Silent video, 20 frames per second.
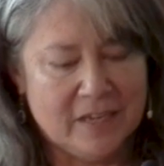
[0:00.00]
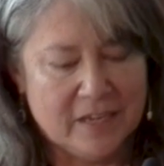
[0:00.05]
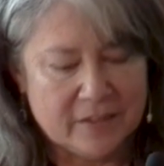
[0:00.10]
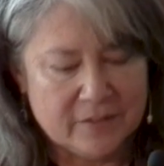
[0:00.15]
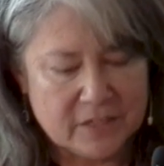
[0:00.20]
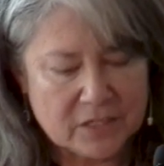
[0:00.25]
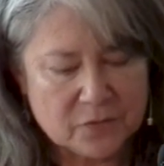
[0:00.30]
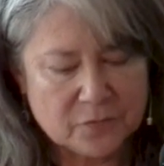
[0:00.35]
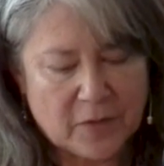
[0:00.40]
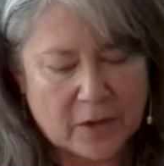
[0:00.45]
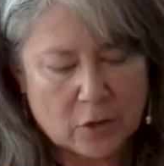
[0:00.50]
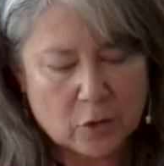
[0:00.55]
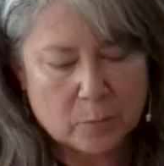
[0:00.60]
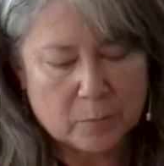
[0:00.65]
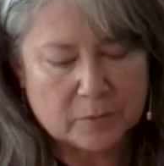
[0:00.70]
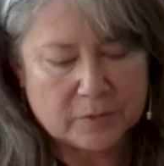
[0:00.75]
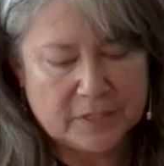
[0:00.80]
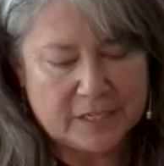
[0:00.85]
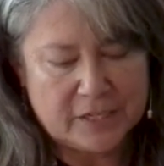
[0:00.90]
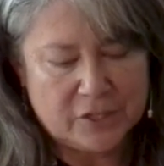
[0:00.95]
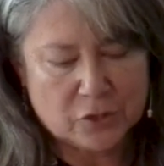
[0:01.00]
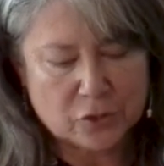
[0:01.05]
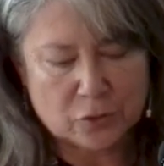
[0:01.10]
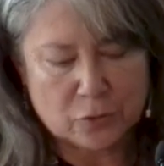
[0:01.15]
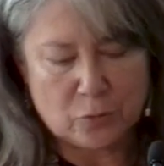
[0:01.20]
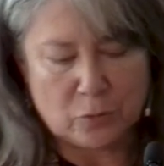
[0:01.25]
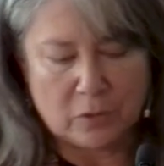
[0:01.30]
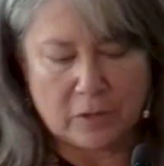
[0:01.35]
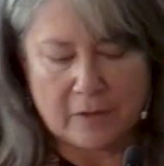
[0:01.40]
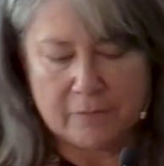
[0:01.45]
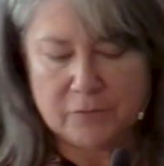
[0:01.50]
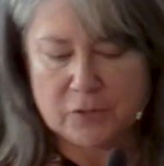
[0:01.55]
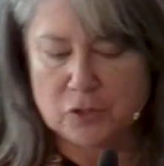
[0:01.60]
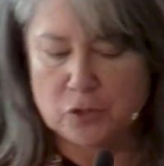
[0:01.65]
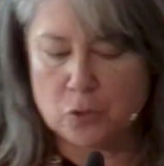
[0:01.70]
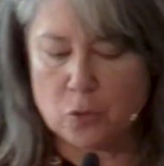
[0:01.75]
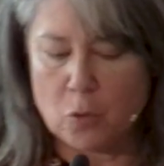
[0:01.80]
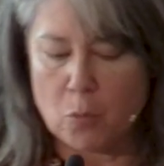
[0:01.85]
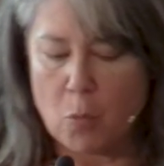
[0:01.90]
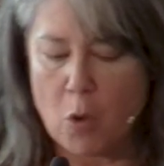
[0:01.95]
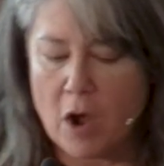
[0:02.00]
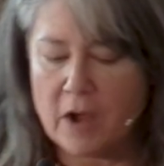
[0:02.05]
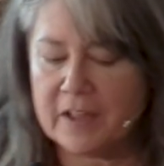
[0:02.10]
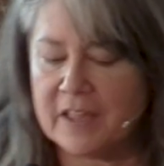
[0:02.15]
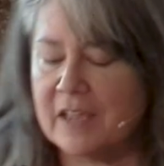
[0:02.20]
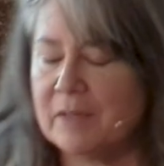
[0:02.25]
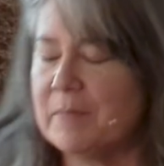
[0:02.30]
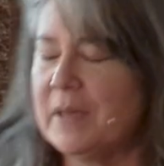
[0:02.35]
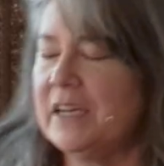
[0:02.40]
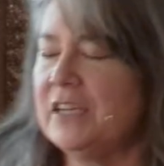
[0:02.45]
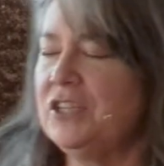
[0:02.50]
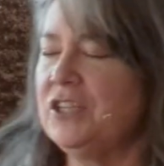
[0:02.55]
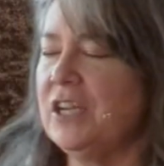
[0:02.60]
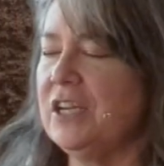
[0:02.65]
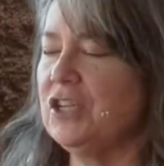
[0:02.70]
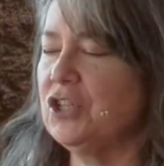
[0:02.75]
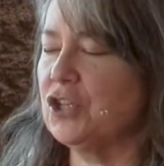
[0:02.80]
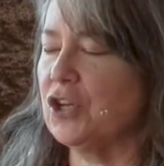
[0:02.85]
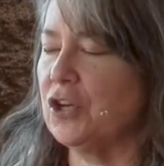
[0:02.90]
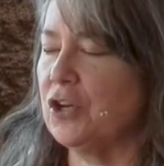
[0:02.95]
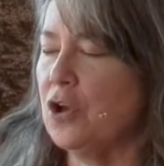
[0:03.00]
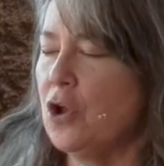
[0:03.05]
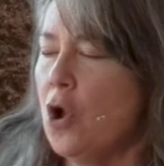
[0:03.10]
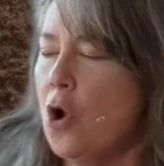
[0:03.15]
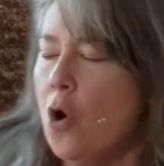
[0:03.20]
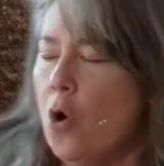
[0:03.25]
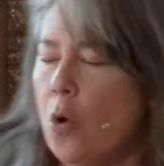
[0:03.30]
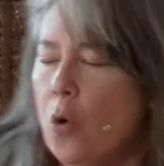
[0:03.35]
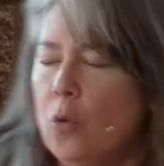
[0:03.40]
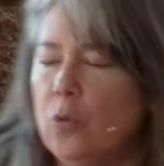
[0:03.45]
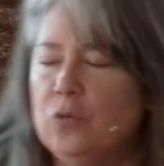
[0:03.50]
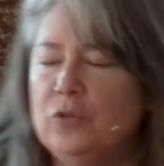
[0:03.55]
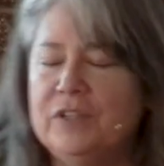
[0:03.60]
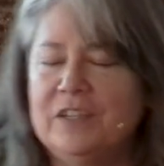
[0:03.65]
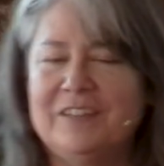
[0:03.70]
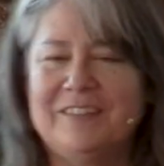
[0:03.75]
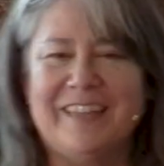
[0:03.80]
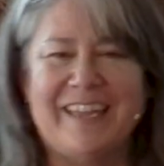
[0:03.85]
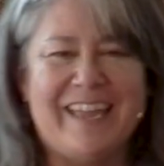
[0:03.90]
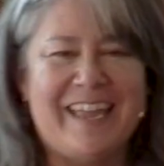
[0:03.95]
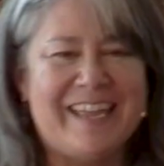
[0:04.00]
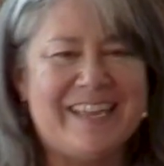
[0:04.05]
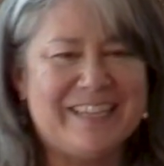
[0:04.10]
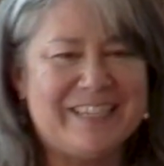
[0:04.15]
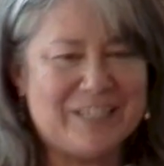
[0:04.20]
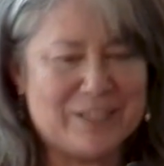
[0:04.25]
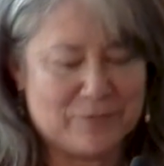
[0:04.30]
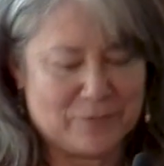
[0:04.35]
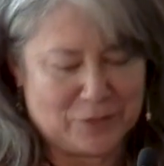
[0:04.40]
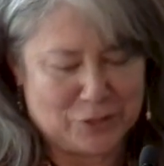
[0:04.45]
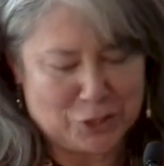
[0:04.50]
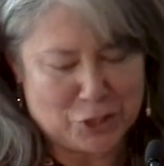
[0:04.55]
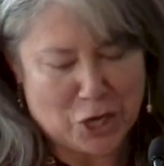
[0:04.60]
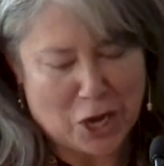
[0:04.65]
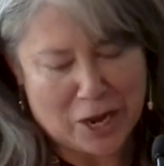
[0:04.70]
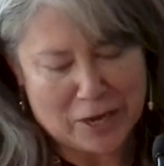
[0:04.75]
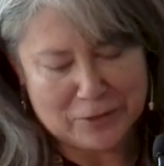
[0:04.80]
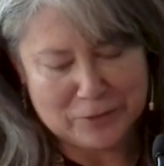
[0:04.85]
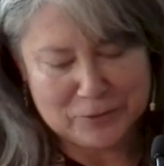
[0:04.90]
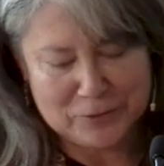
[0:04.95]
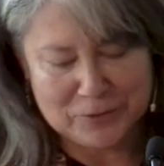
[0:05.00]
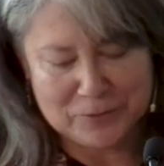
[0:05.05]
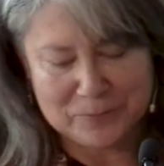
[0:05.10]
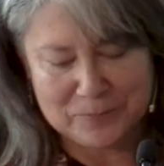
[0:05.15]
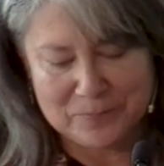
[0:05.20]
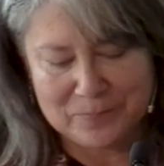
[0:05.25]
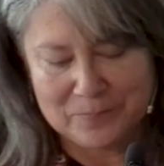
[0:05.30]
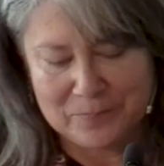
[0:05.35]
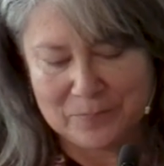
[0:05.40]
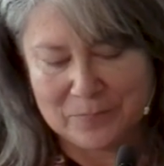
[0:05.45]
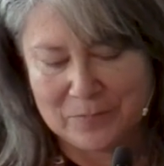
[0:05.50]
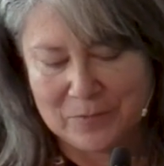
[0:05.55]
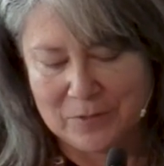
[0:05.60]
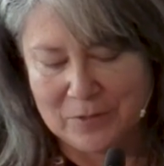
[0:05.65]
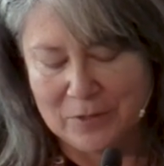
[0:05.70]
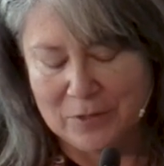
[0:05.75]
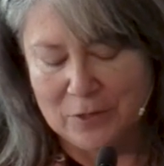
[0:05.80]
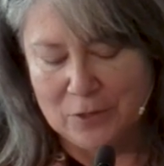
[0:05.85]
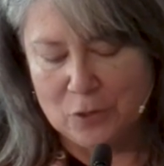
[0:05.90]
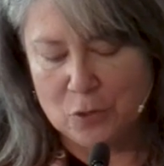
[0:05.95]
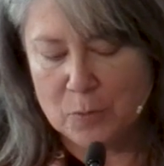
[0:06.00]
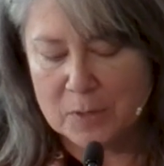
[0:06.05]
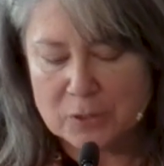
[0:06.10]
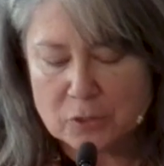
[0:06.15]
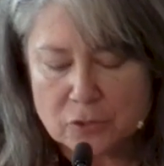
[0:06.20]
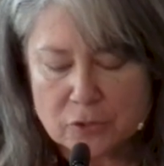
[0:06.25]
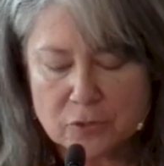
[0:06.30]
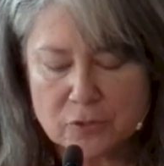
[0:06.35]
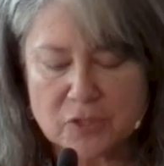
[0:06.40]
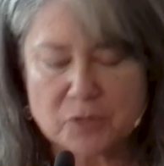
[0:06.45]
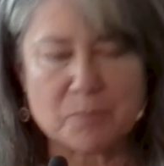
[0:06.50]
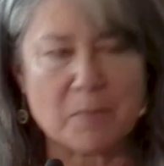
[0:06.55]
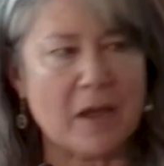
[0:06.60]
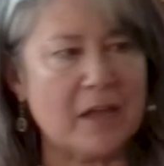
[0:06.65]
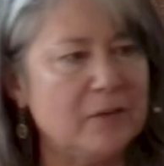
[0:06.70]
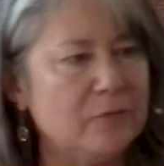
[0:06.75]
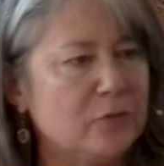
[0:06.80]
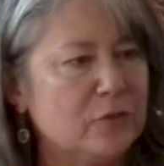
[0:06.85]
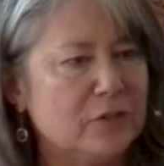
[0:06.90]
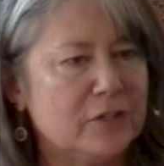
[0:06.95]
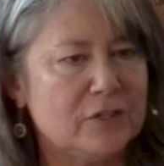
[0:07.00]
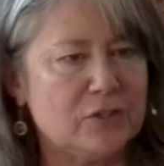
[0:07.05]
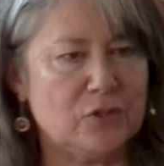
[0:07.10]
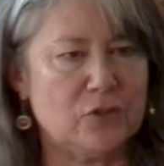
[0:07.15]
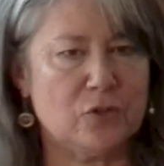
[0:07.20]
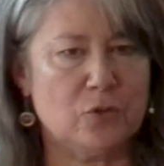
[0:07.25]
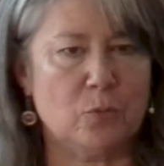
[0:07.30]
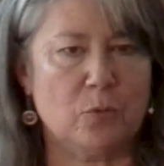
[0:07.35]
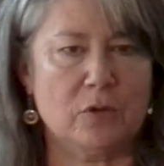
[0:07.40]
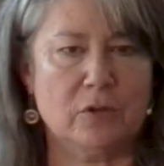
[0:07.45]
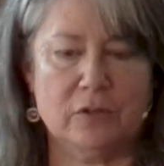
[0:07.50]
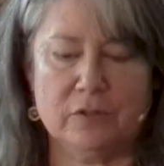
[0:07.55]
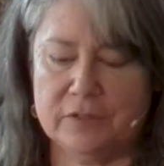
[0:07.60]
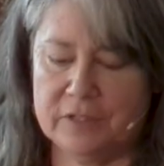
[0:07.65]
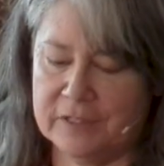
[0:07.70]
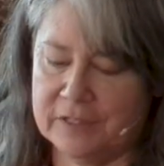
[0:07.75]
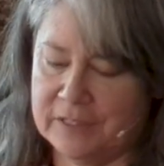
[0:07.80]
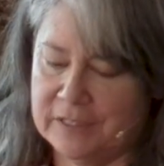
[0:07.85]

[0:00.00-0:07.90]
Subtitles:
This venerable teacher who loved to do a walking meditation holding the hand of a child, who introduced mindfulness to the world,